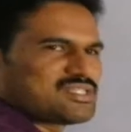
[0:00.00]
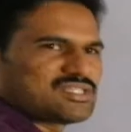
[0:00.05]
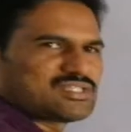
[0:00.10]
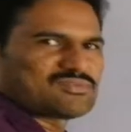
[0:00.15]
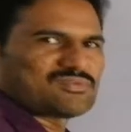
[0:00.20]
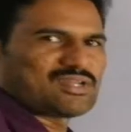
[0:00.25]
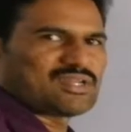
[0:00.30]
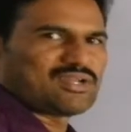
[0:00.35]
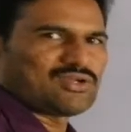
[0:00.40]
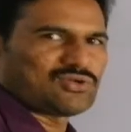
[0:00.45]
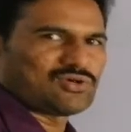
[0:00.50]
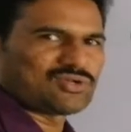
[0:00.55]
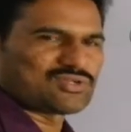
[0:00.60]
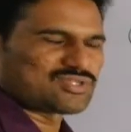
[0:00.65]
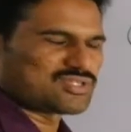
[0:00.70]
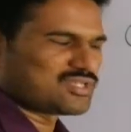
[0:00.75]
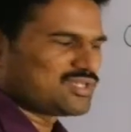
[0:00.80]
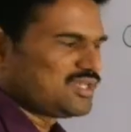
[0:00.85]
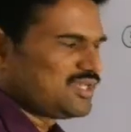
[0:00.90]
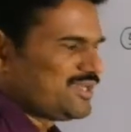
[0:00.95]
is very
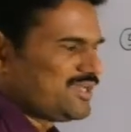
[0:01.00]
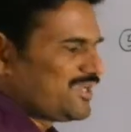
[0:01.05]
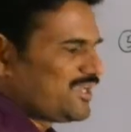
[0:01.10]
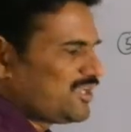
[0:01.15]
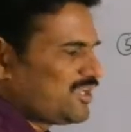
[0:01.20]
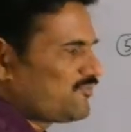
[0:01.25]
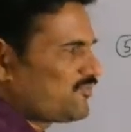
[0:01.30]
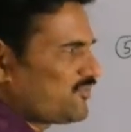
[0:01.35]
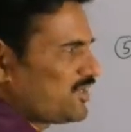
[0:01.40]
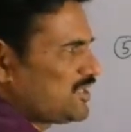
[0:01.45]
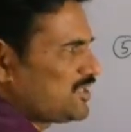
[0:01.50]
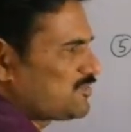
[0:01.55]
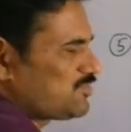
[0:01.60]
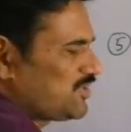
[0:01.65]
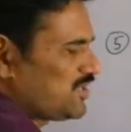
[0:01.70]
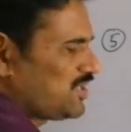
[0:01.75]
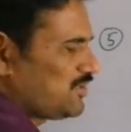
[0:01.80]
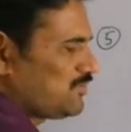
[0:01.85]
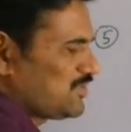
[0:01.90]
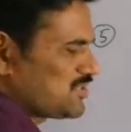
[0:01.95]
large. Infinite
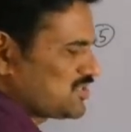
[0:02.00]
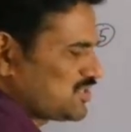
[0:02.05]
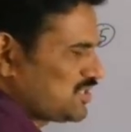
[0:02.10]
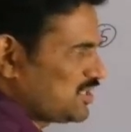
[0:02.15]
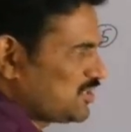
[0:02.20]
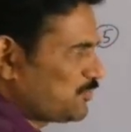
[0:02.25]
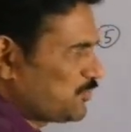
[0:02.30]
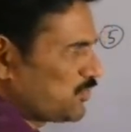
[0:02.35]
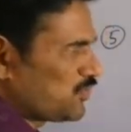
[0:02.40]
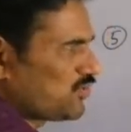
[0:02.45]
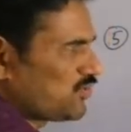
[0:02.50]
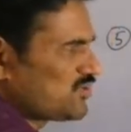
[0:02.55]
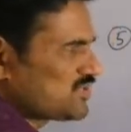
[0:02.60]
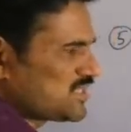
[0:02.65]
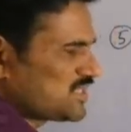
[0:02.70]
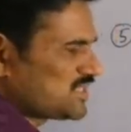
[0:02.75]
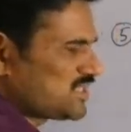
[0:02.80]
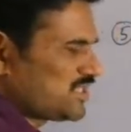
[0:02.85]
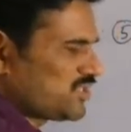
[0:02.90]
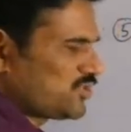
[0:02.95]
plane means it
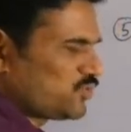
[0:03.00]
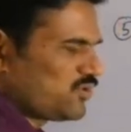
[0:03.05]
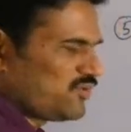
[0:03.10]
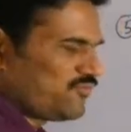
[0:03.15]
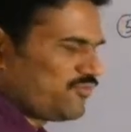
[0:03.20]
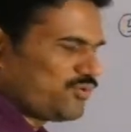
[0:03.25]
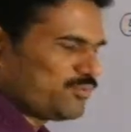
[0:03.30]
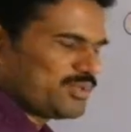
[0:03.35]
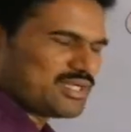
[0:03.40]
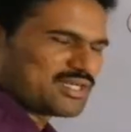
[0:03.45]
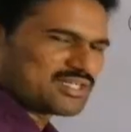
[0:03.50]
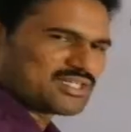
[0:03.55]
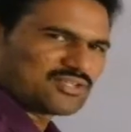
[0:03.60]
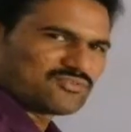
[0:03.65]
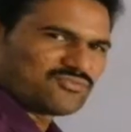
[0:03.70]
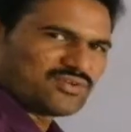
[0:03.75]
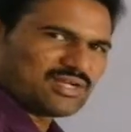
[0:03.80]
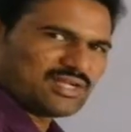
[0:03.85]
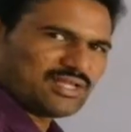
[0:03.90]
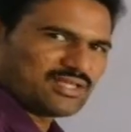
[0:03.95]
produces a uniform
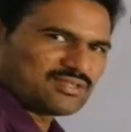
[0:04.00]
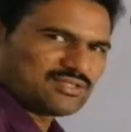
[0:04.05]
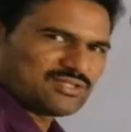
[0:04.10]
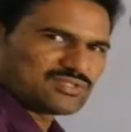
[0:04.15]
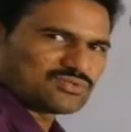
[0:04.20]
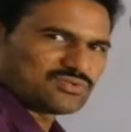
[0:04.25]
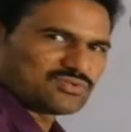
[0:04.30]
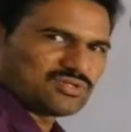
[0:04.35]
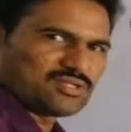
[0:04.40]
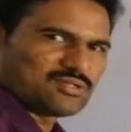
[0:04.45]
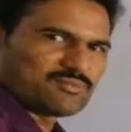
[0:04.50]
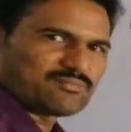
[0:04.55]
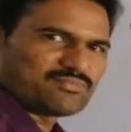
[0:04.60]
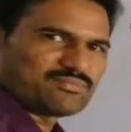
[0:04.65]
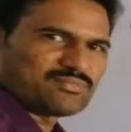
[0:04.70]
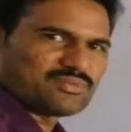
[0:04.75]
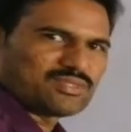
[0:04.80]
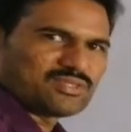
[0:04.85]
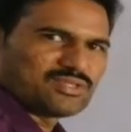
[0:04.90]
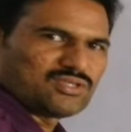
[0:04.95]
electric field like this only.
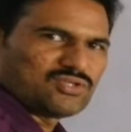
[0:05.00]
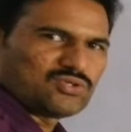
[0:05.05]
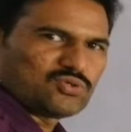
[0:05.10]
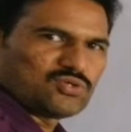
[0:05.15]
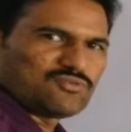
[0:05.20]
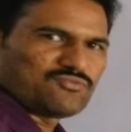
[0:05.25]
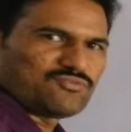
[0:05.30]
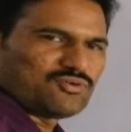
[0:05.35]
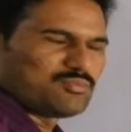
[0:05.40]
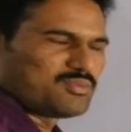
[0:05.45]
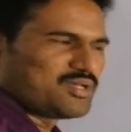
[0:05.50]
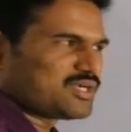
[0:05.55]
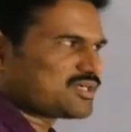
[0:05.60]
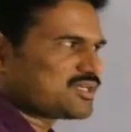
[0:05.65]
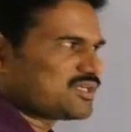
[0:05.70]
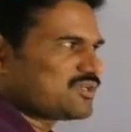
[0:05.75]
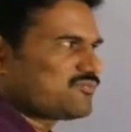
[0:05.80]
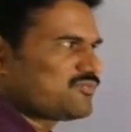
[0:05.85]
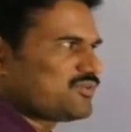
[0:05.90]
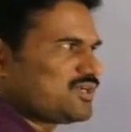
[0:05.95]
Uniform
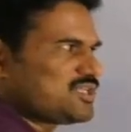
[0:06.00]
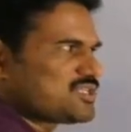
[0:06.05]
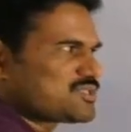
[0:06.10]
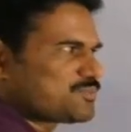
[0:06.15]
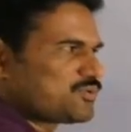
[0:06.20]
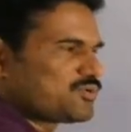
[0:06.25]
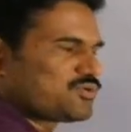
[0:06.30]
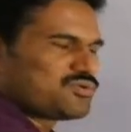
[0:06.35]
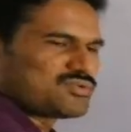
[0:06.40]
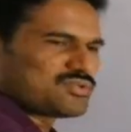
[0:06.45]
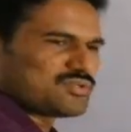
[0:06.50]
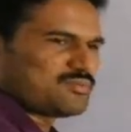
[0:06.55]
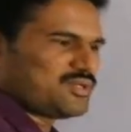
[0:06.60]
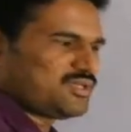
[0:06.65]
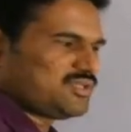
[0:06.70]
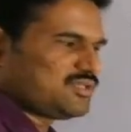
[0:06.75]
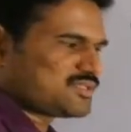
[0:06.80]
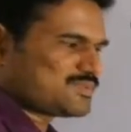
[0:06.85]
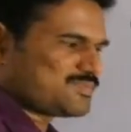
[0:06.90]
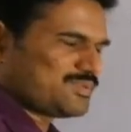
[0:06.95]
electric field is produced
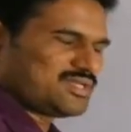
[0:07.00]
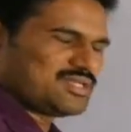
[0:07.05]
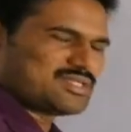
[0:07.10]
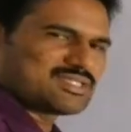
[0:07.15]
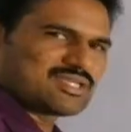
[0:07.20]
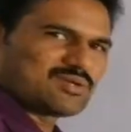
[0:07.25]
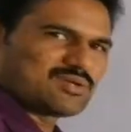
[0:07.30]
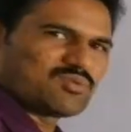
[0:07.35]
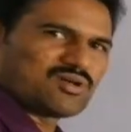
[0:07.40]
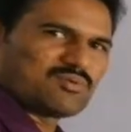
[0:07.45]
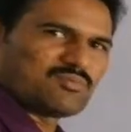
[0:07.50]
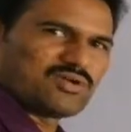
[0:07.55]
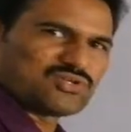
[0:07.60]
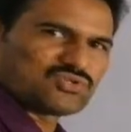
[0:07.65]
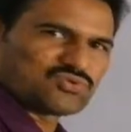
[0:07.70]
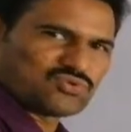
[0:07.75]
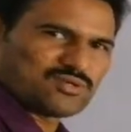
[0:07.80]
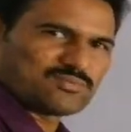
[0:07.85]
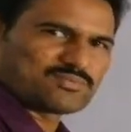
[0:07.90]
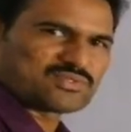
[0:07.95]
by this plane sigma by
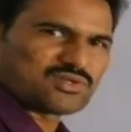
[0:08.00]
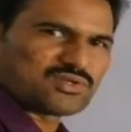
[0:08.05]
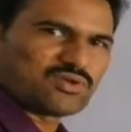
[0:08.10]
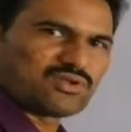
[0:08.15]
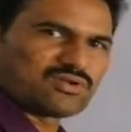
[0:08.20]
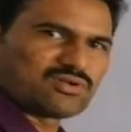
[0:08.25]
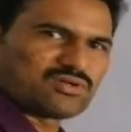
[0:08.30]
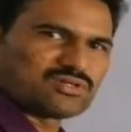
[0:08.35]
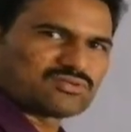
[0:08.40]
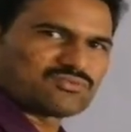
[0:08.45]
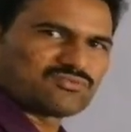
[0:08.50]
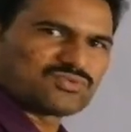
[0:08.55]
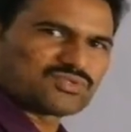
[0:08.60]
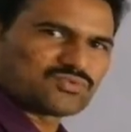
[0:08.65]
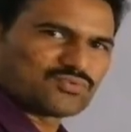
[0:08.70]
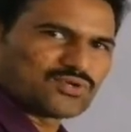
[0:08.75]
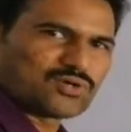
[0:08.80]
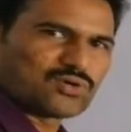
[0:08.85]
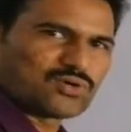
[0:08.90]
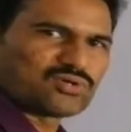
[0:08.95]
2 epsilon naught, which
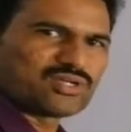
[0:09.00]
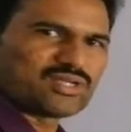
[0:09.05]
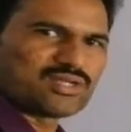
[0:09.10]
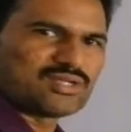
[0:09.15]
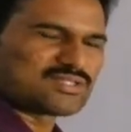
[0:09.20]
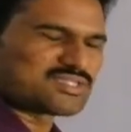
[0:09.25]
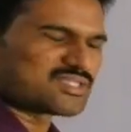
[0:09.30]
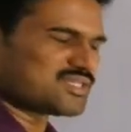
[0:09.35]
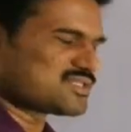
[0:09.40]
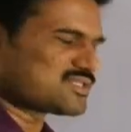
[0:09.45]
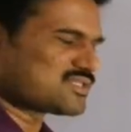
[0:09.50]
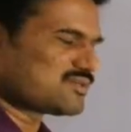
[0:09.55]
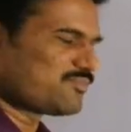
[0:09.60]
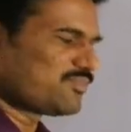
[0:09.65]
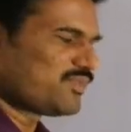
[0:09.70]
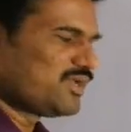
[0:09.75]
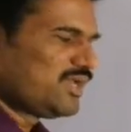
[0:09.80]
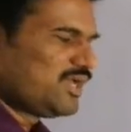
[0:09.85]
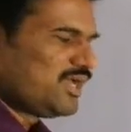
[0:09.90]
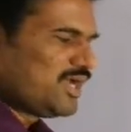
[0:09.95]
we already discussed.
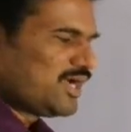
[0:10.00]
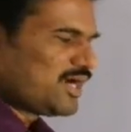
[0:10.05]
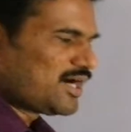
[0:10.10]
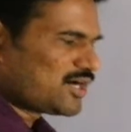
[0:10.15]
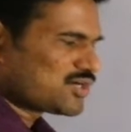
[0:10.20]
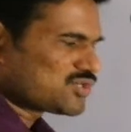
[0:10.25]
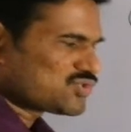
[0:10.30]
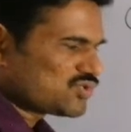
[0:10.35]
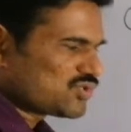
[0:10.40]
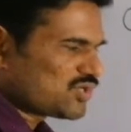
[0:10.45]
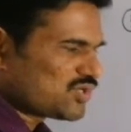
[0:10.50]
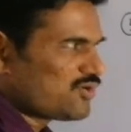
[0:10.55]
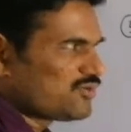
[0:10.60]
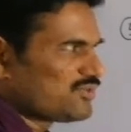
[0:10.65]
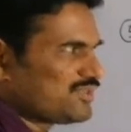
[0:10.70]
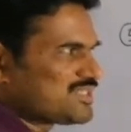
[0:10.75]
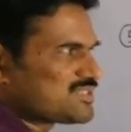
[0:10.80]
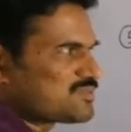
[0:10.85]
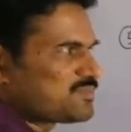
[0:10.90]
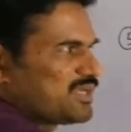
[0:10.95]
And so
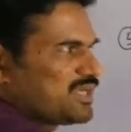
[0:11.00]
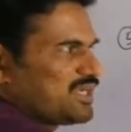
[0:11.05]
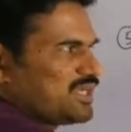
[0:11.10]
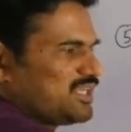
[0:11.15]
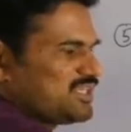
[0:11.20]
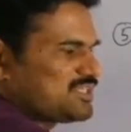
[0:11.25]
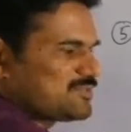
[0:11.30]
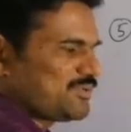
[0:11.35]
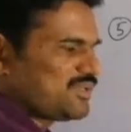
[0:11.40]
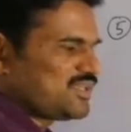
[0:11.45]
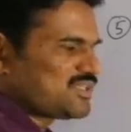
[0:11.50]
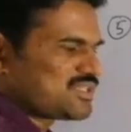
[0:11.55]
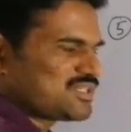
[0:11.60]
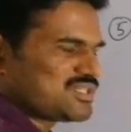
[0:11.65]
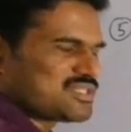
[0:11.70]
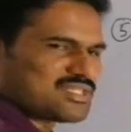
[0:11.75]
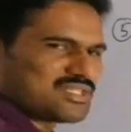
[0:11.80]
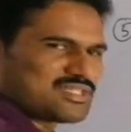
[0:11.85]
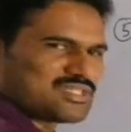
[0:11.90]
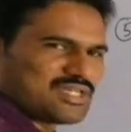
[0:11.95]
now this plate is placed
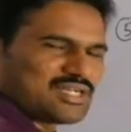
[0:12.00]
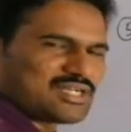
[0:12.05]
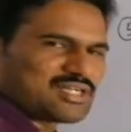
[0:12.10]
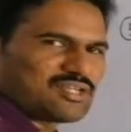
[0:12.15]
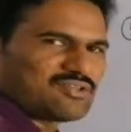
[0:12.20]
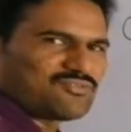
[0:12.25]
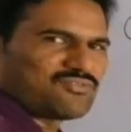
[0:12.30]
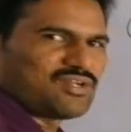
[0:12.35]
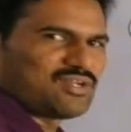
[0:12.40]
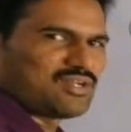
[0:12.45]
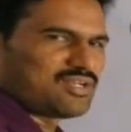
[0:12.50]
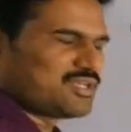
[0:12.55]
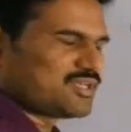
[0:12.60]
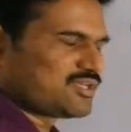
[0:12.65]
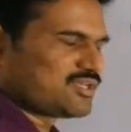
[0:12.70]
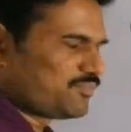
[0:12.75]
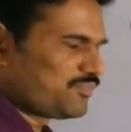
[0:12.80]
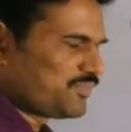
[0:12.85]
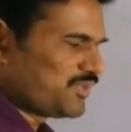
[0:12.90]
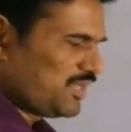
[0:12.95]
in such electric field
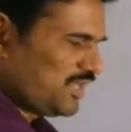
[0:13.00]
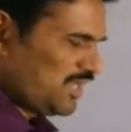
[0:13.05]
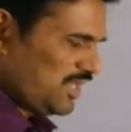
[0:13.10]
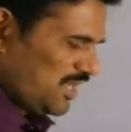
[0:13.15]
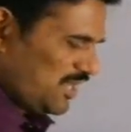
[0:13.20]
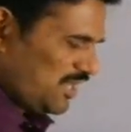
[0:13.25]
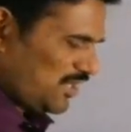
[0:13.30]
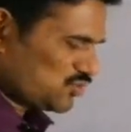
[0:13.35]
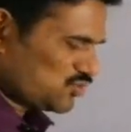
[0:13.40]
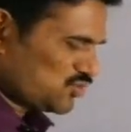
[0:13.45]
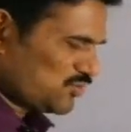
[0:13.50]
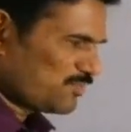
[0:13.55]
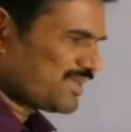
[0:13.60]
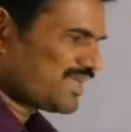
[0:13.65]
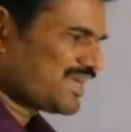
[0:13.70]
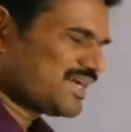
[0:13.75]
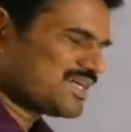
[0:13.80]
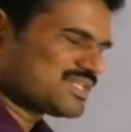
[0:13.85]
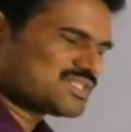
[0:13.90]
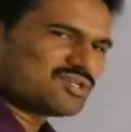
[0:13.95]
here. And so
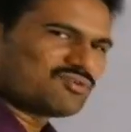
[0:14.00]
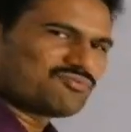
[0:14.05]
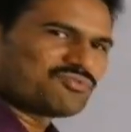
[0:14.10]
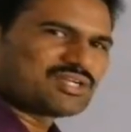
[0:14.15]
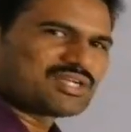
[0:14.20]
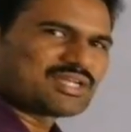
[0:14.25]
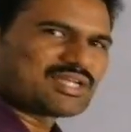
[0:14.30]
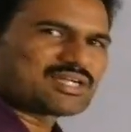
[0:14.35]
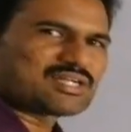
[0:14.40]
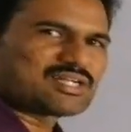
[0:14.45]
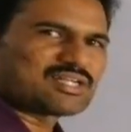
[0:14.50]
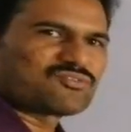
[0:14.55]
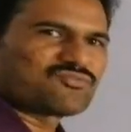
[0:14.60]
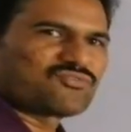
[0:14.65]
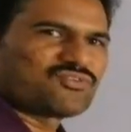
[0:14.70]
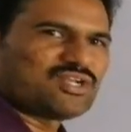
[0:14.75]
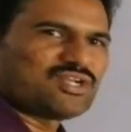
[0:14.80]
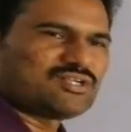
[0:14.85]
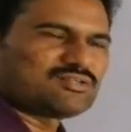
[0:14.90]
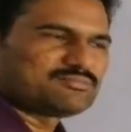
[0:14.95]
because of that electric
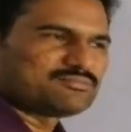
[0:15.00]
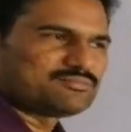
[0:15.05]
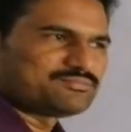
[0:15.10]
field,